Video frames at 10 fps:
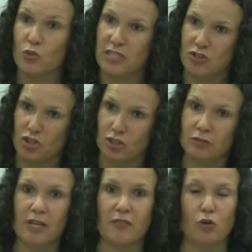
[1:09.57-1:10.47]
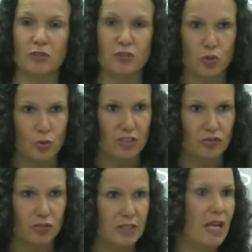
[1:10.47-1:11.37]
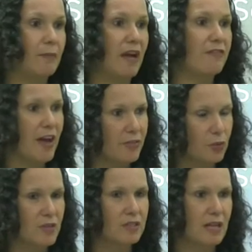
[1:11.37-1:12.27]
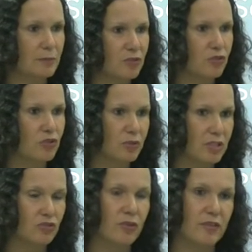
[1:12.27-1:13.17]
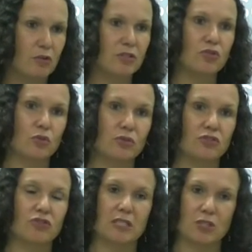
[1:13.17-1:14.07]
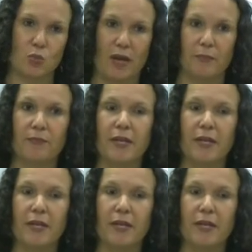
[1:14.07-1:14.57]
teacher in the Oakland School District, and my father was an elementary school teacher in the Oakland School District as well.